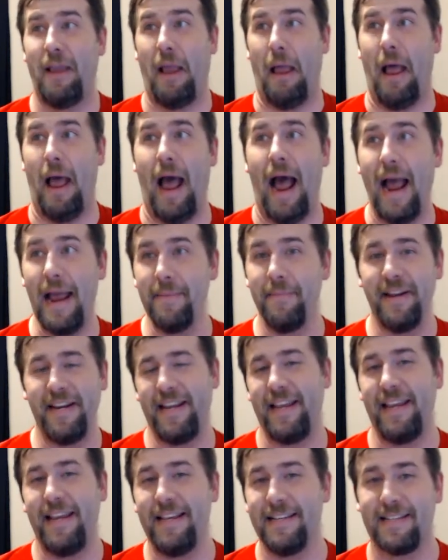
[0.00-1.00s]
I'm
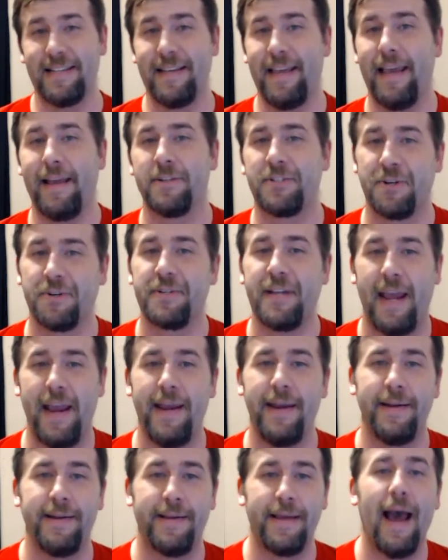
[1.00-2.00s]
an easily
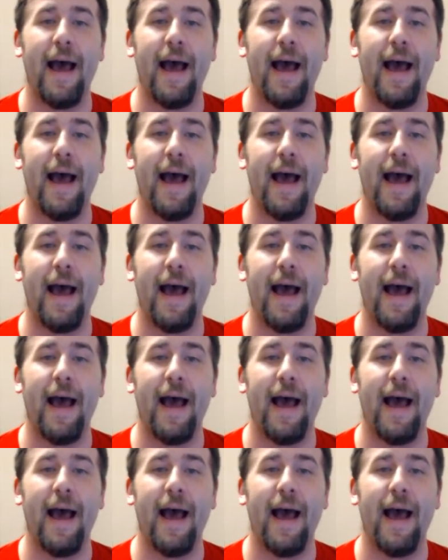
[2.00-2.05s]
entertained